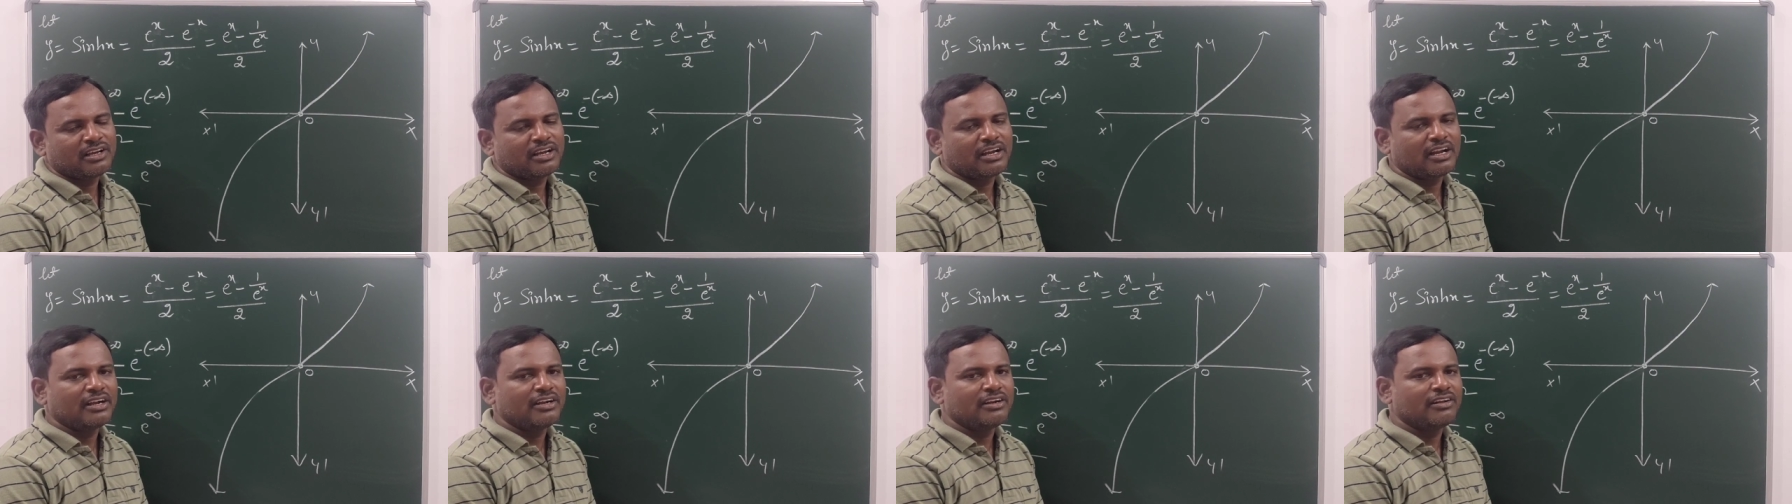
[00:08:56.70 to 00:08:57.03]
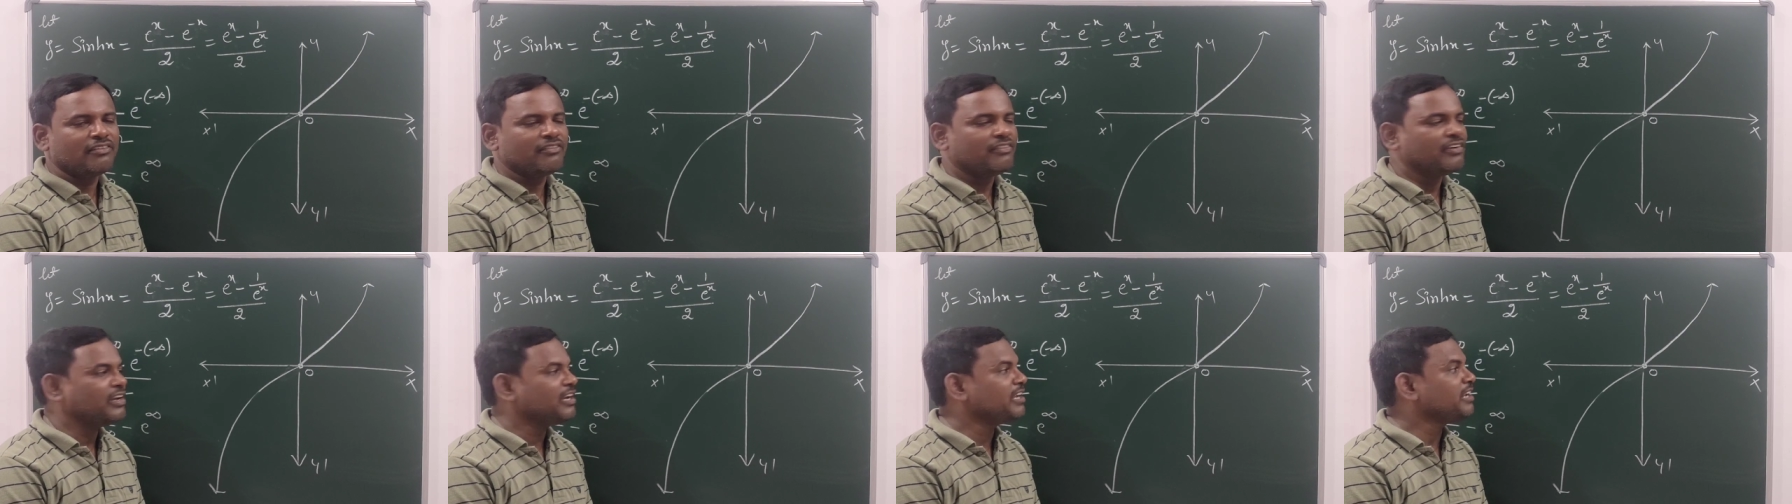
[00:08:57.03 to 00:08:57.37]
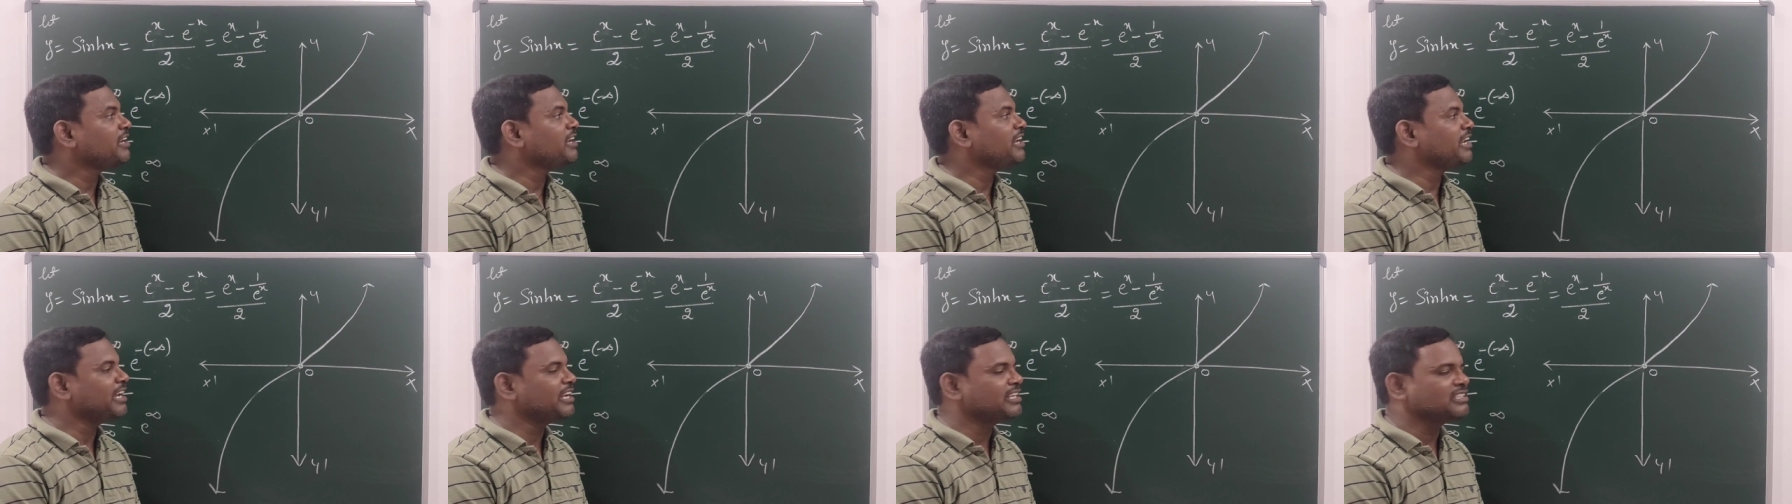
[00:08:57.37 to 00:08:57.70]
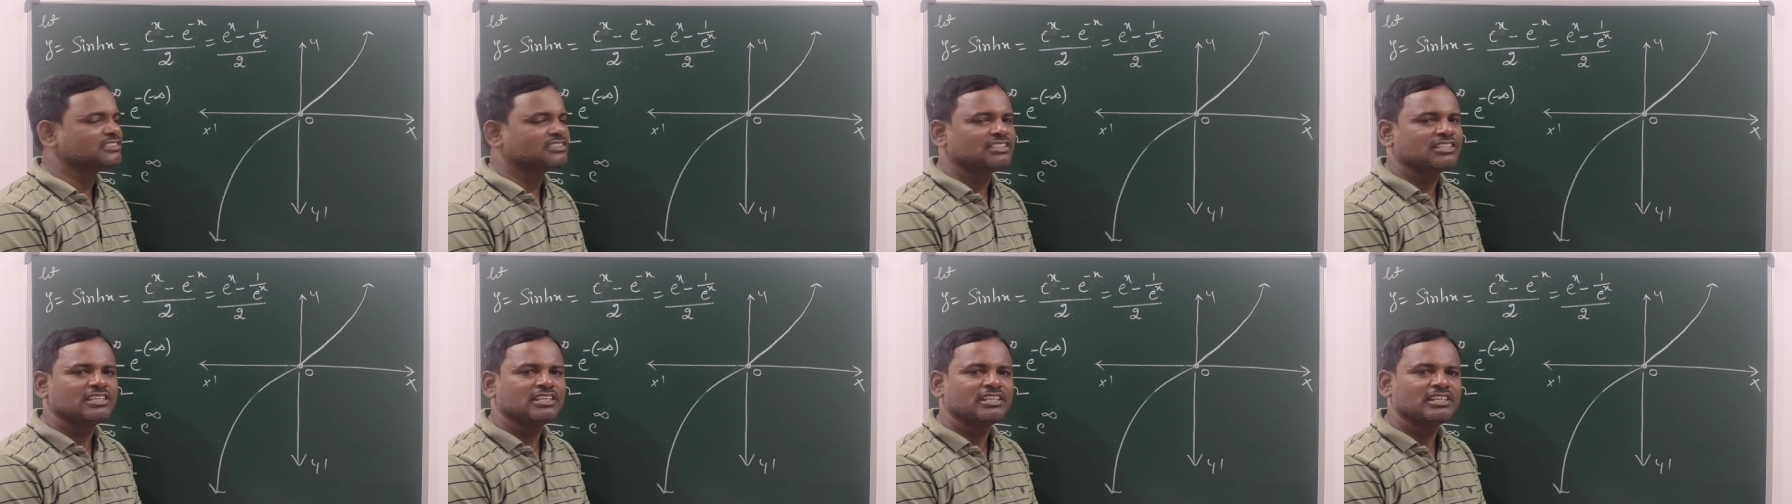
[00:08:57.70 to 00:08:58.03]
And where
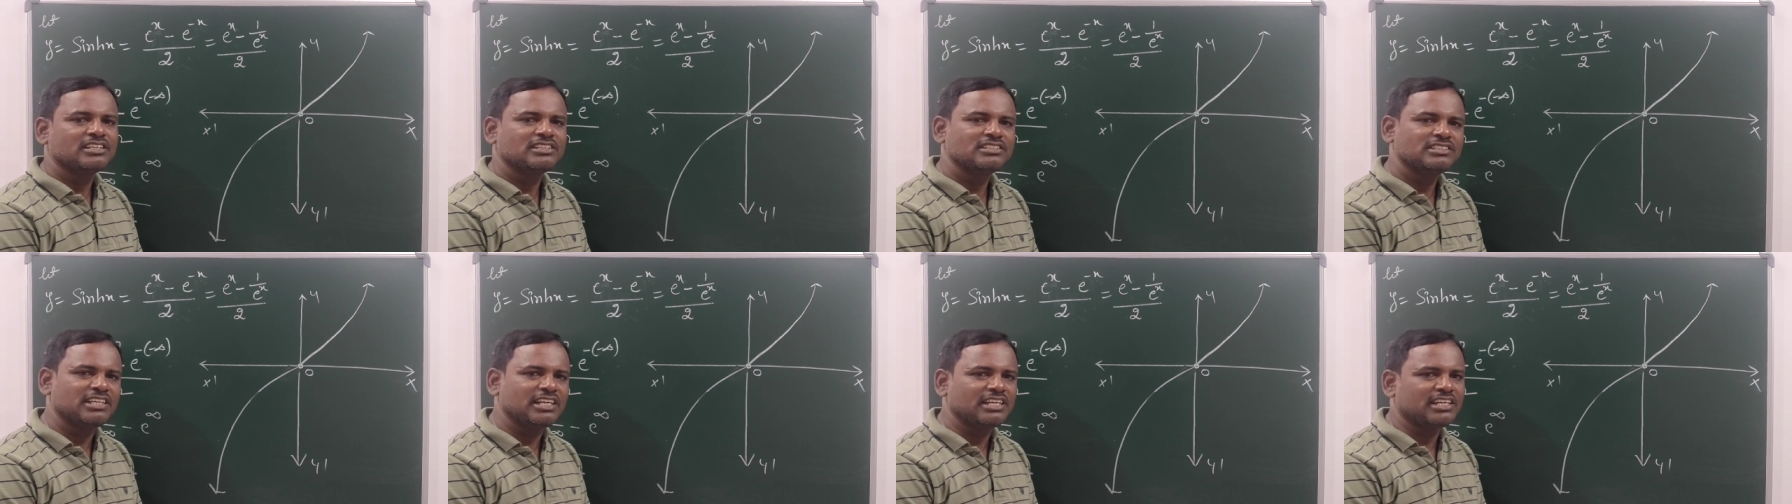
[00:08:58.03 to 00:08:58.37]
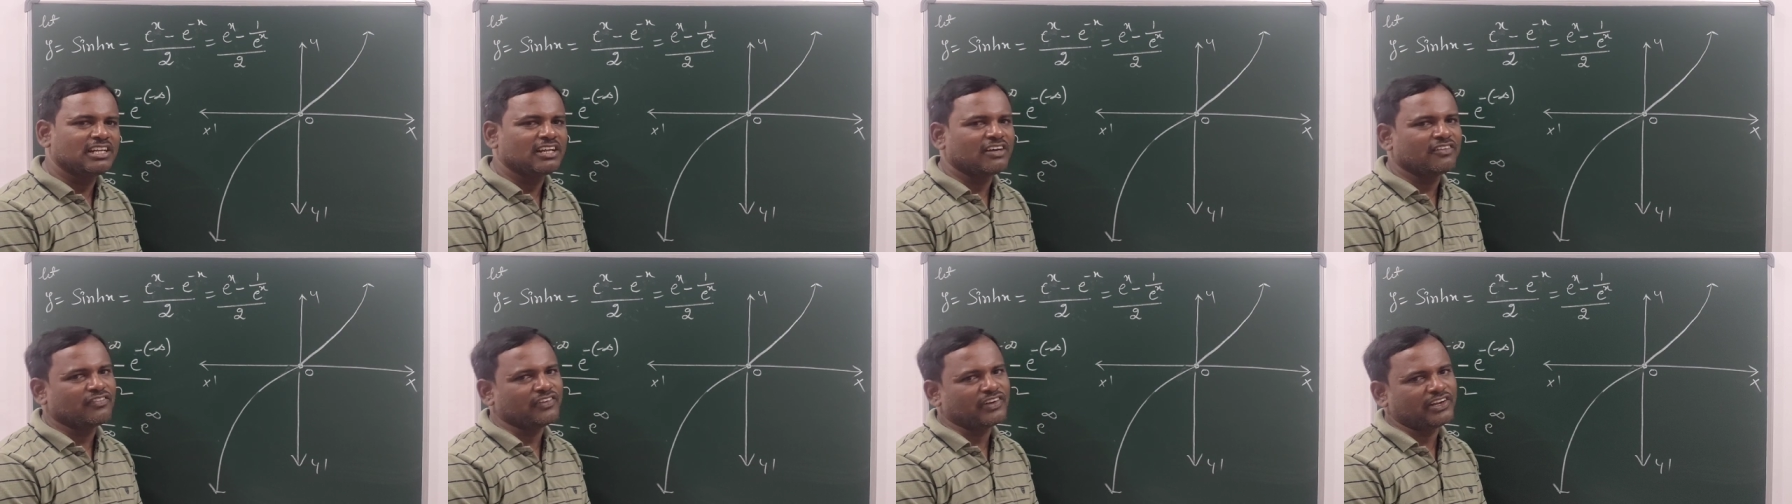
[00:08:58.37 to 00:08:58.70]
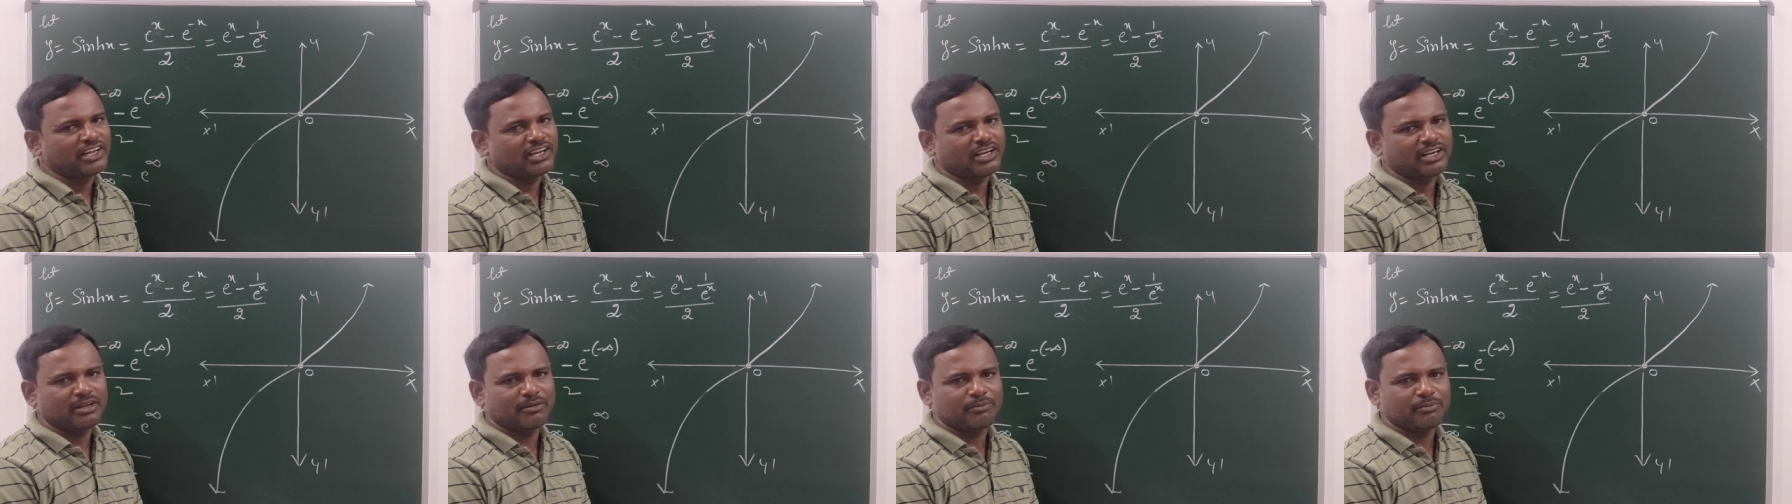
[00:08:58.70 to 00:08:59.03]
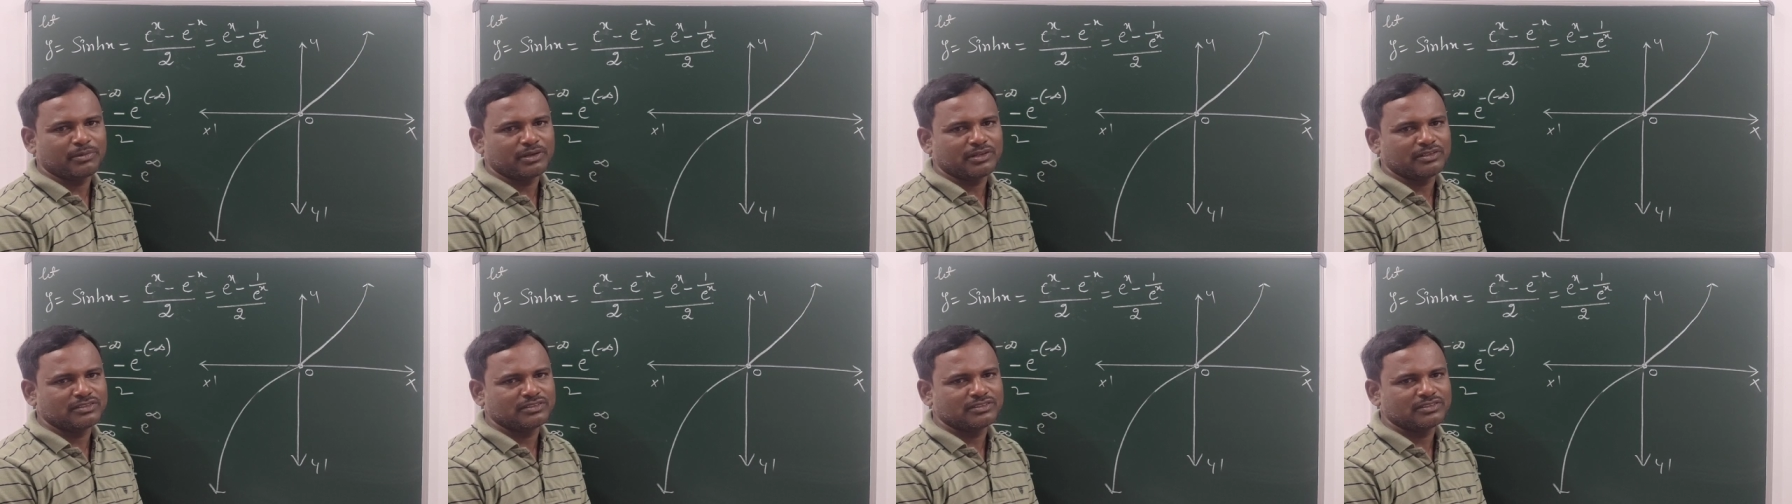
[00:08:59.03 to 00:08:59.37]
range? Set of real
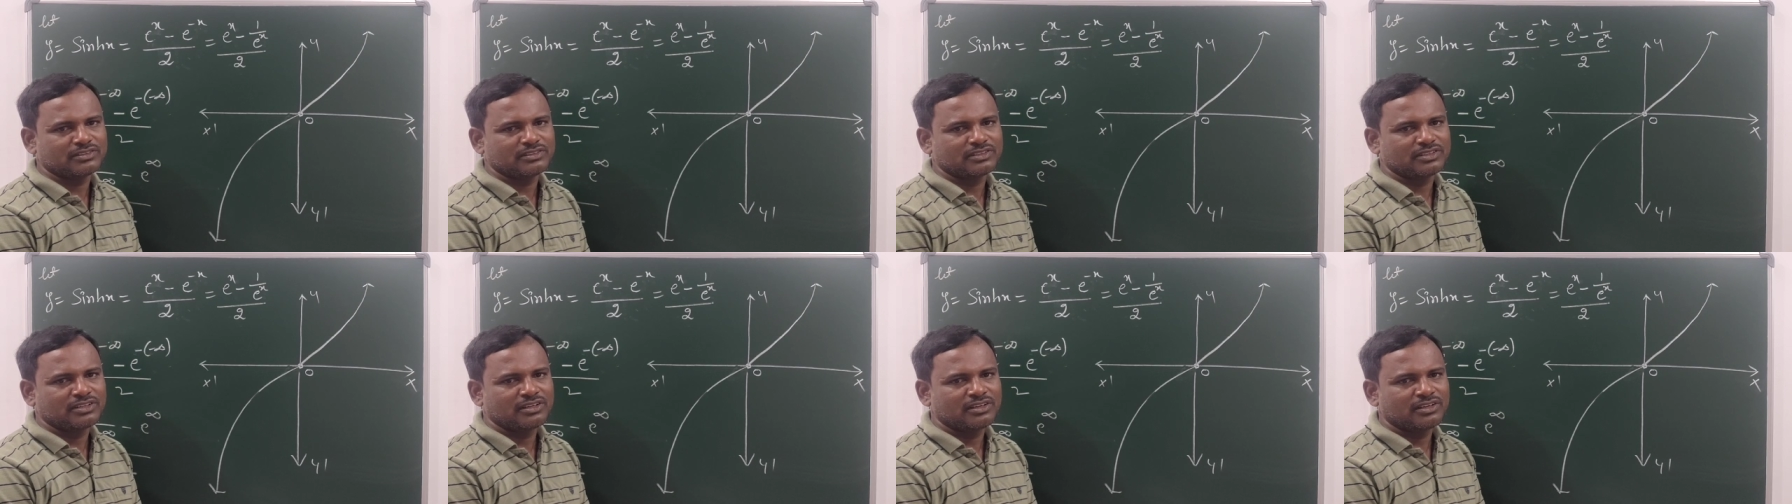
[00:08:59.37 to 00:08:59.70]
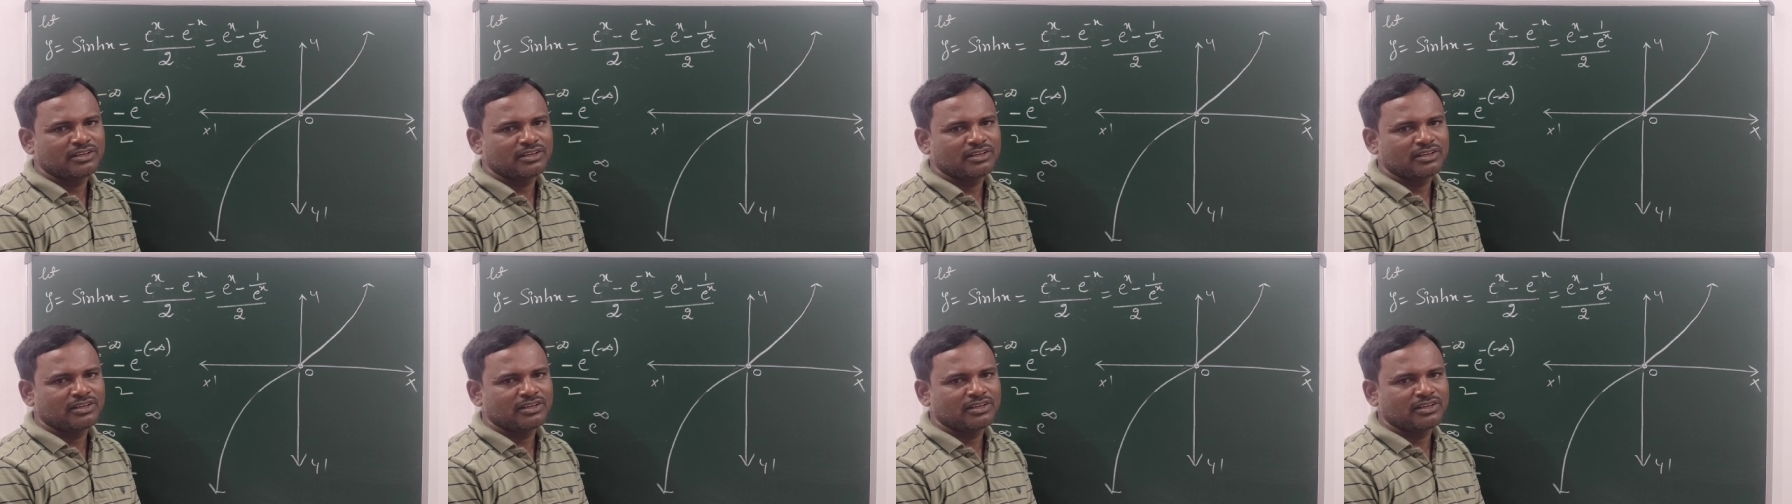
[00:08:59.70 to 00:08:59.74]
numbers.